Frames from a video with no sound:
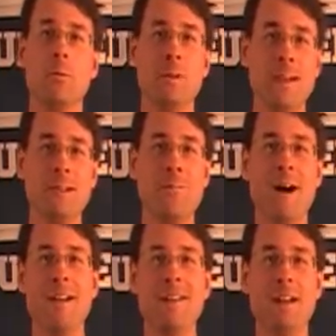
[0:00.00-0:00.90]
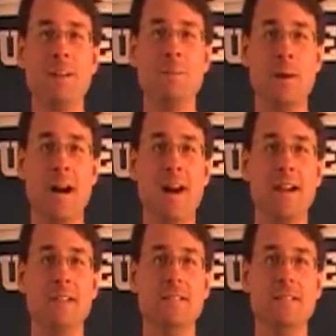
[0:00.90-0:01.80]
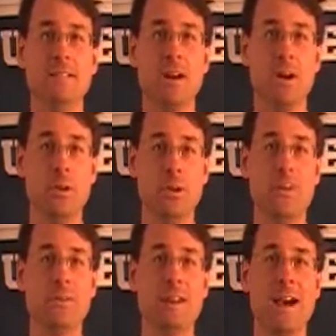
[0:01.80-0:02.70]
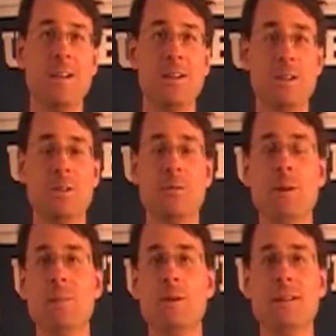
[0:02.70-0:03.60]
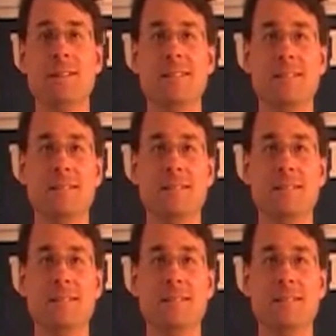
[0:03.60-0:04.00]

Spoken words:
Would anybody like to buy a used Calculus 3 book?